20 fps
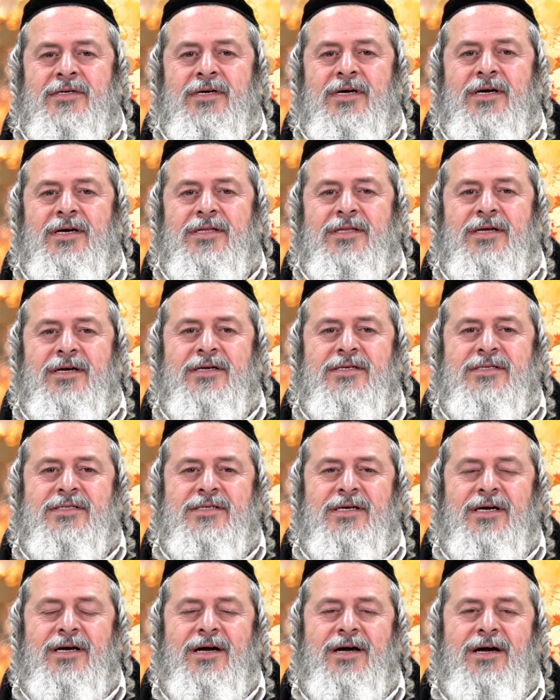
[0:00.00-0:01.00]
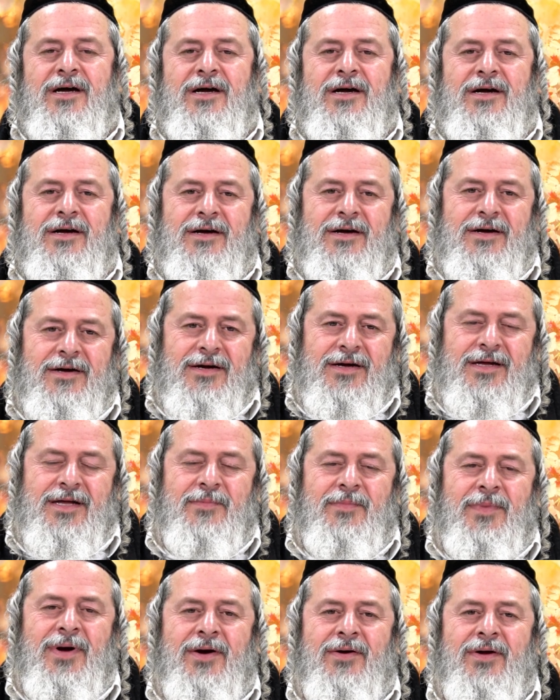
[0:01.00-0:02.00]
There's a
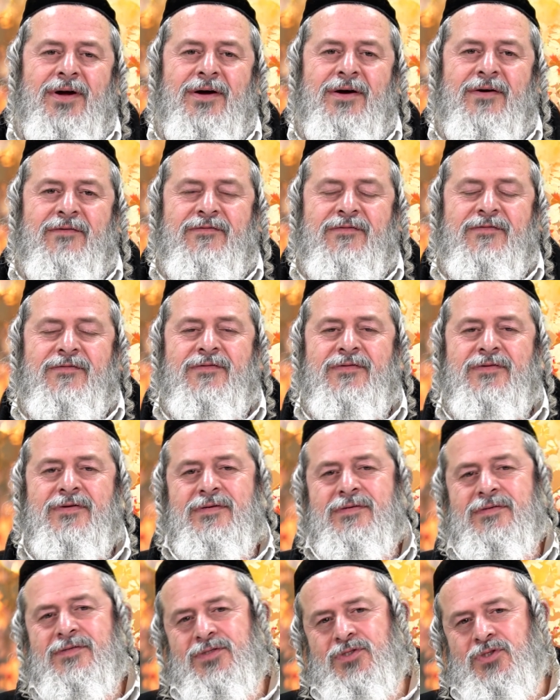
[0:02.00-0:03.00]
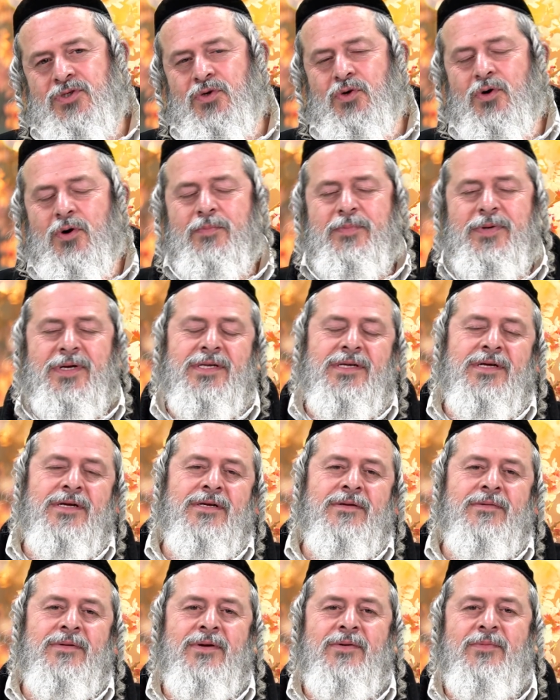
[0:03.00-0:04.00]
Gemara of two
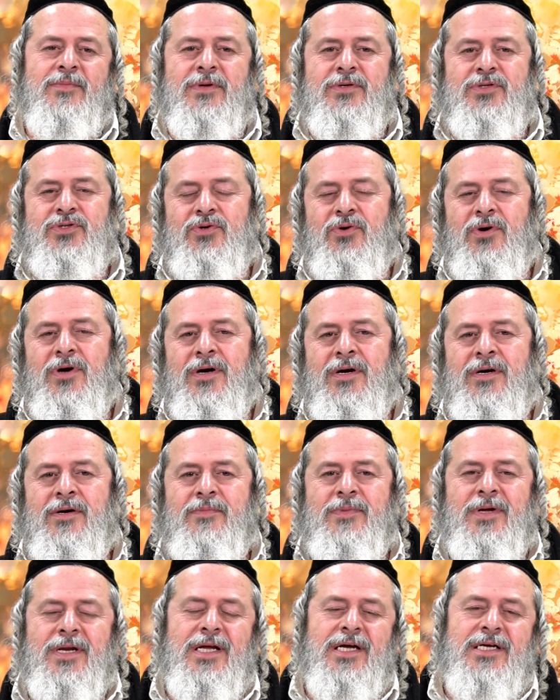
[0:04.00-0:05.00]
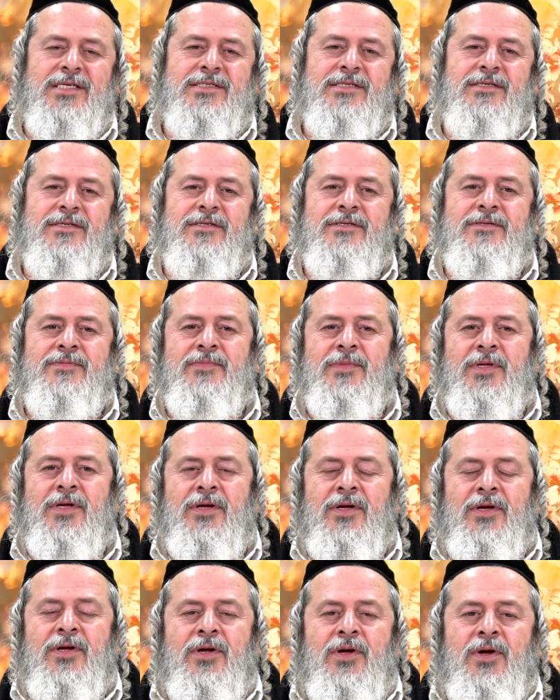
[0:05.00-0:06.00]
opinions, Rabbi Yeshua, Rabbi Eliezer.
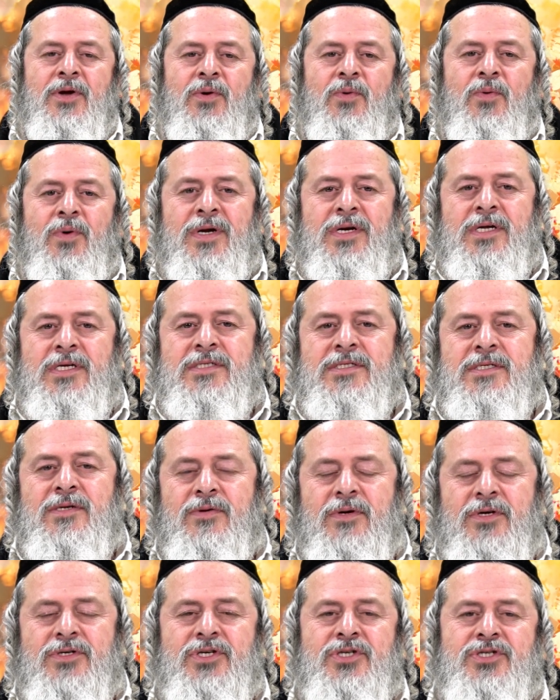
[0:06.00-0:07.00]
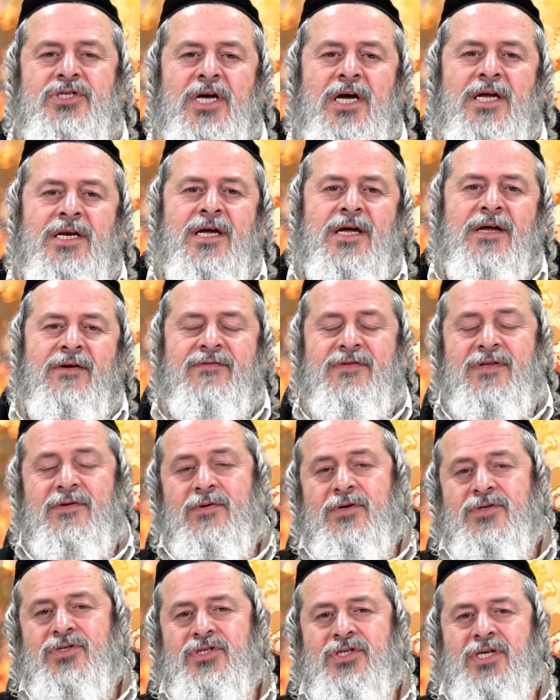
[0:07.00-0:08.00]
One is the Rosh Hashanah, if the
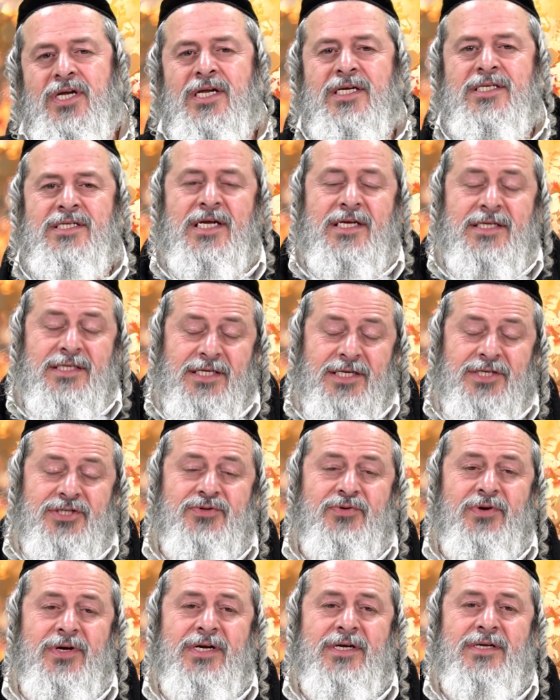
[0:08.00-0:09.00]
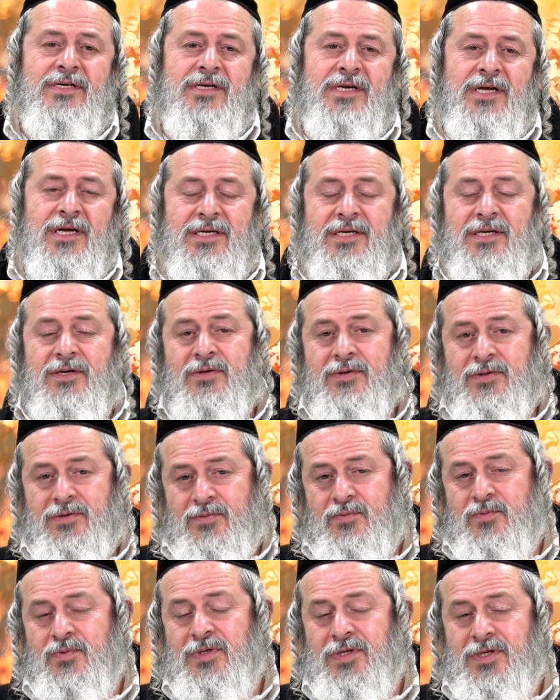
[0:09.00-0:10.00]
Rosh Hashanah is like in Tishrei, like
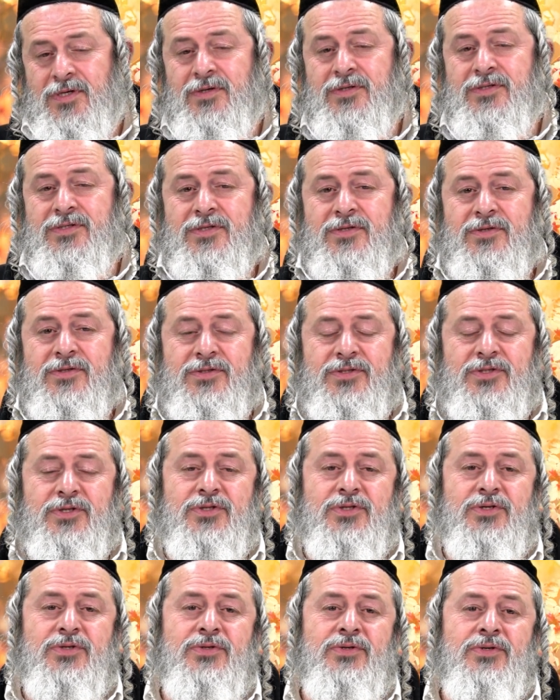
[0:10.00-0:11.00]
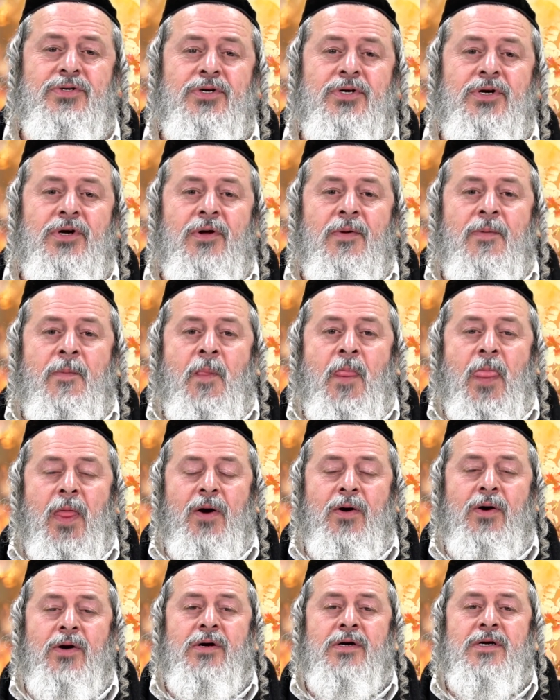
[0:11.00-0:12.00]
we used to do,
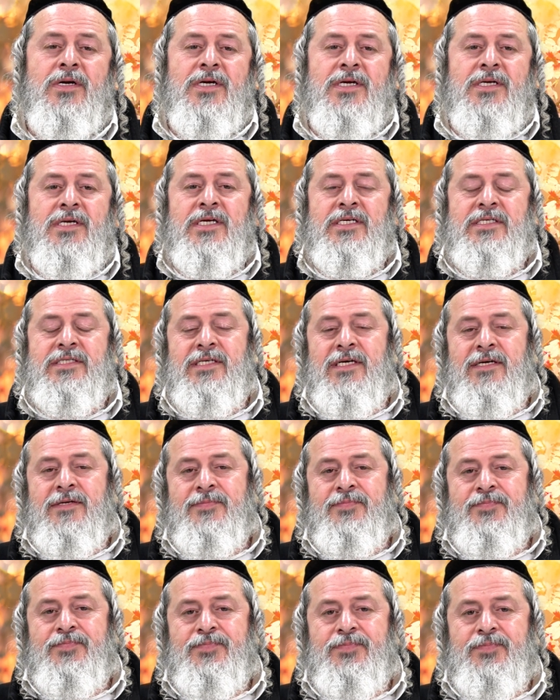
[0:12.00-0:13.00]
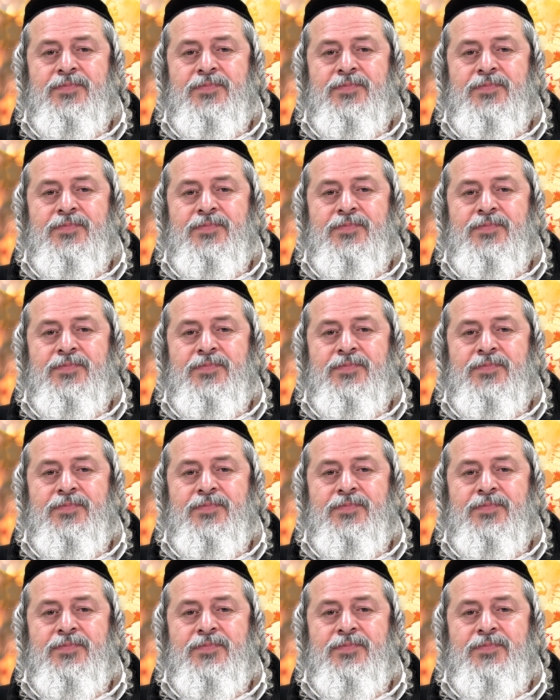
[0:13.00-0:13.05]
or in Nisan.